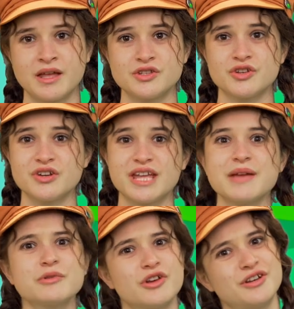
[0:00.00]
so he
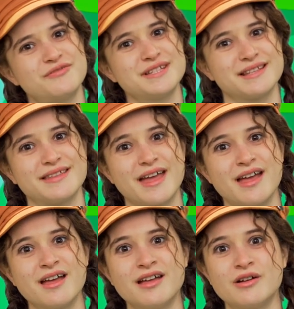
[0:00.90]
would go to visit there
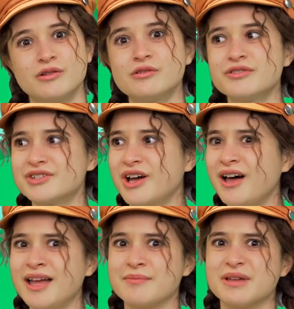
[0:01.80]
all the
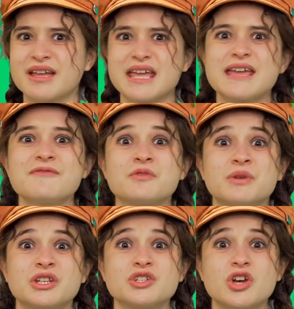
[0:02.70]
time, even when
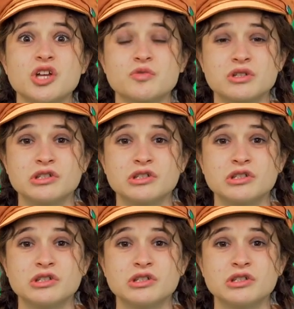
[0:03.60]
the church was